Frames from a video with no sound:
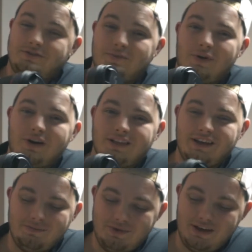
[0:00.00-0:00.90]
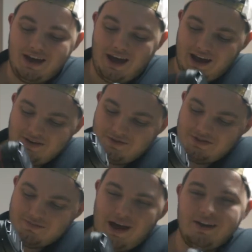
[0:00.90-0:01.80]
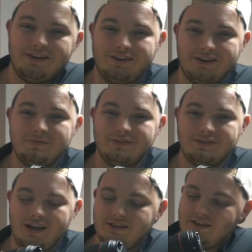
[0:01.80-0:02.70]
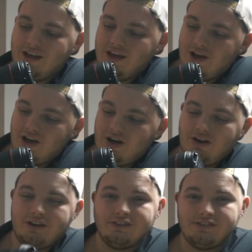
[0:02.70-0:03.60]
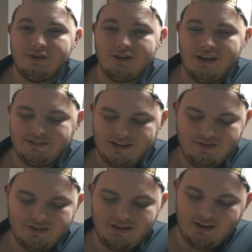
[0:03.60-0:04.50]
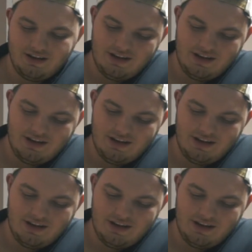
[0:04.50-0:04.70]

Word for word: it's more like a big guy with the battery grip. It's a nice honking Sony A7.